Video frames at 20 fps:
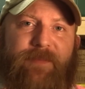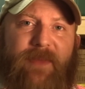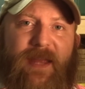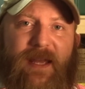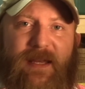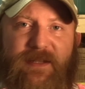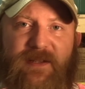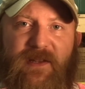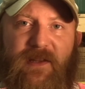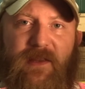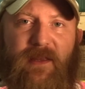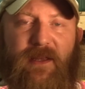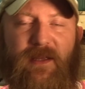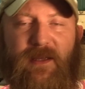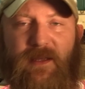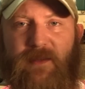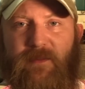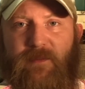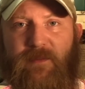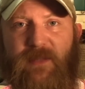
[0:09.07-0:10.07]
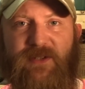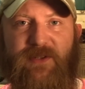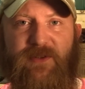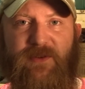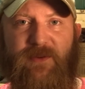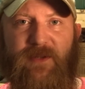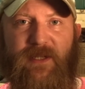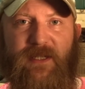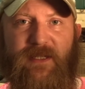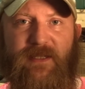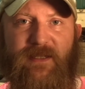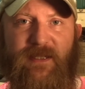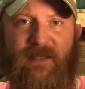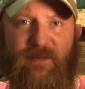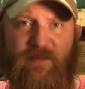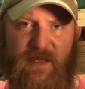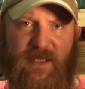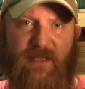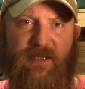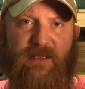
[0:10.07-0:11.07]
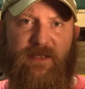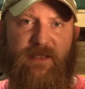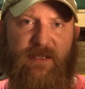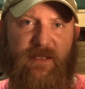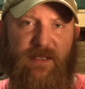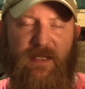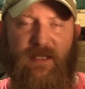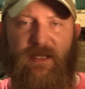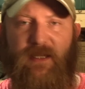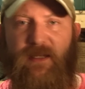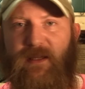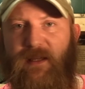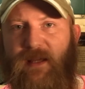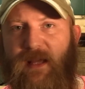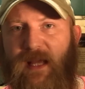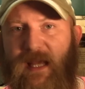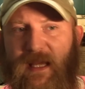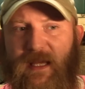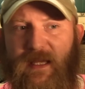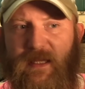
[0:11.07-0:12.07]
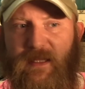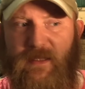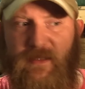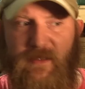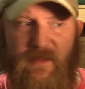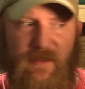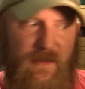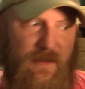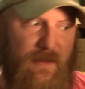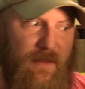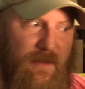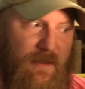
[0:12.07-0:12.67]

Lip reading: as the mystery deepens and